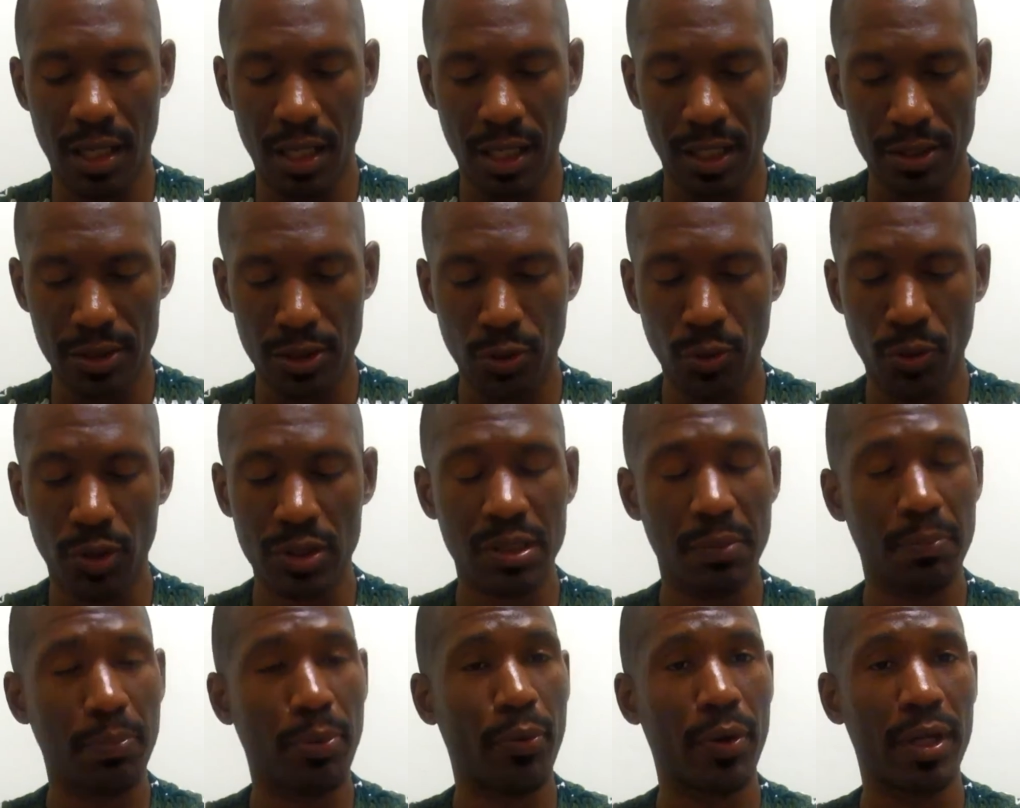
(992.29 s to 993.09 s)
a
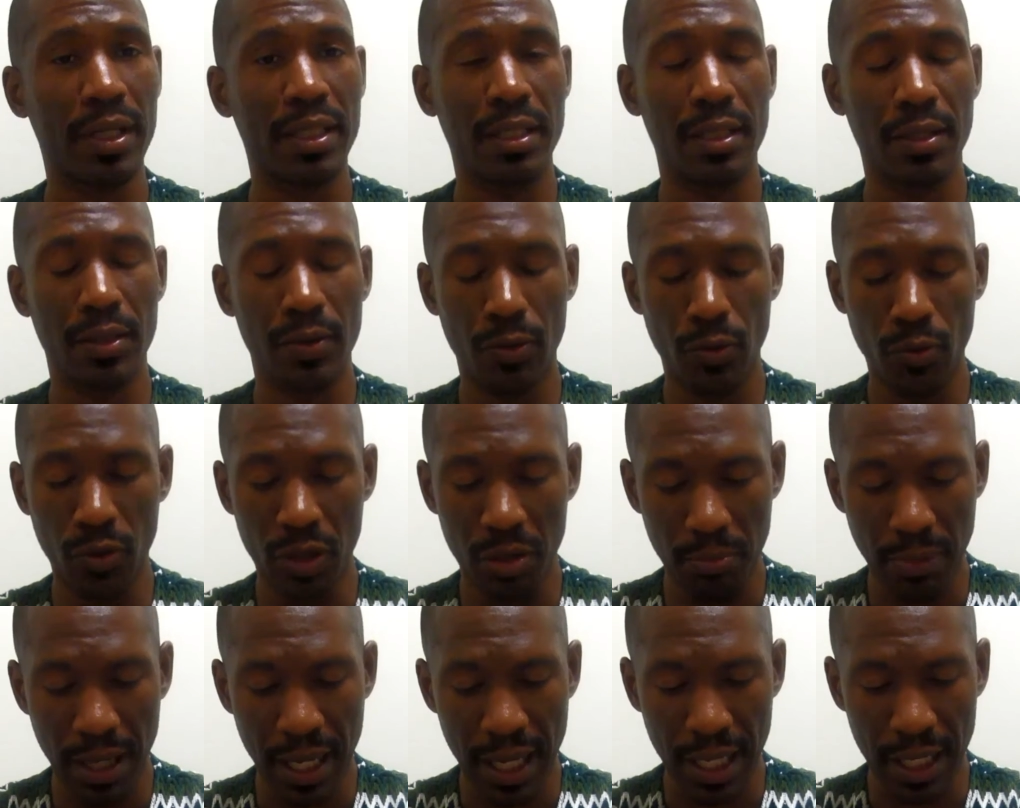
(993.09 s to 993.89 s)
200-point Who
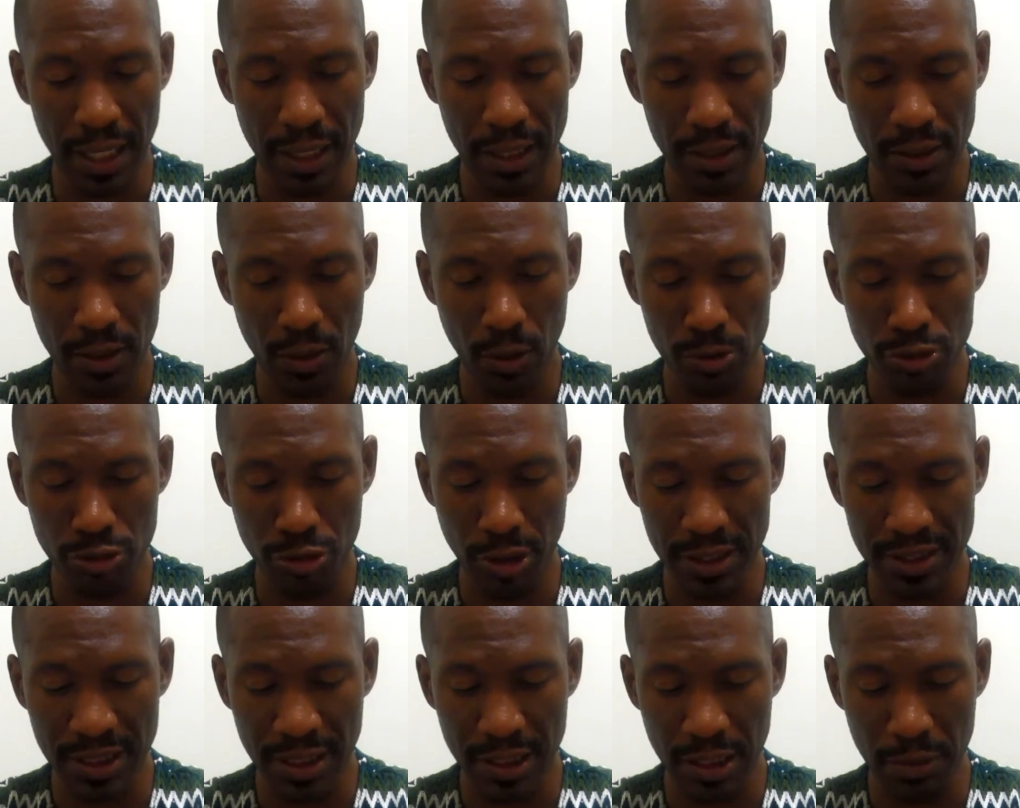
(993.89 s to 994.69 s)
Am I
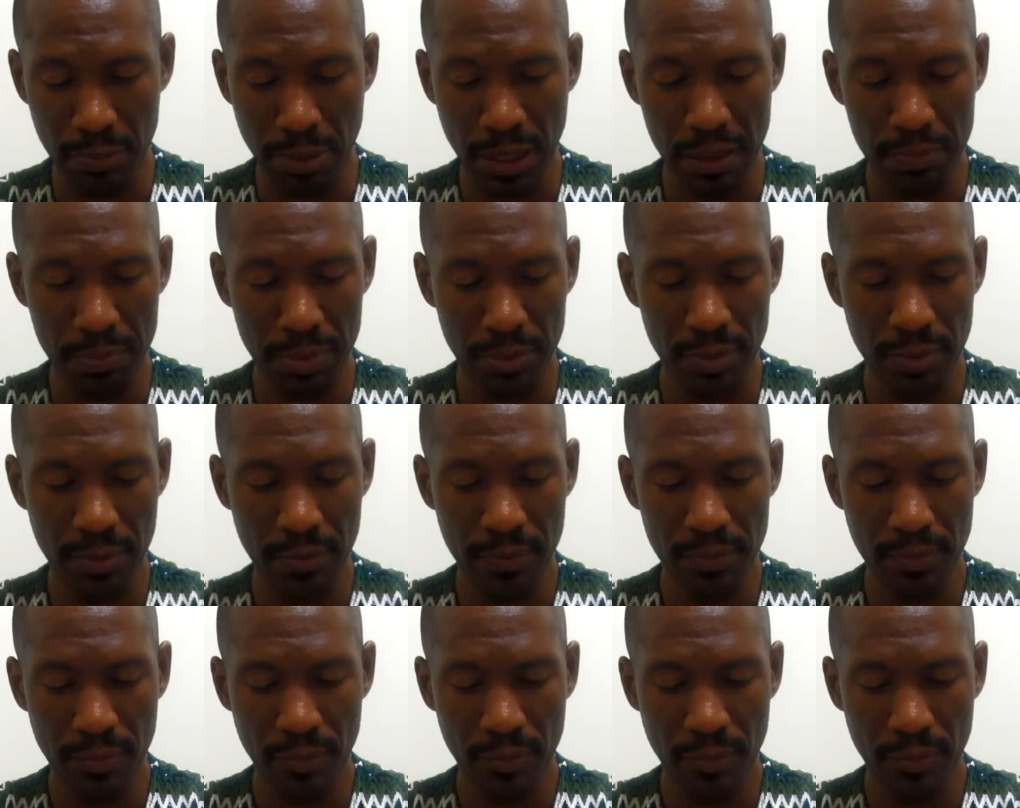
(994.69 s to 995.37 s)
cultural identity paper,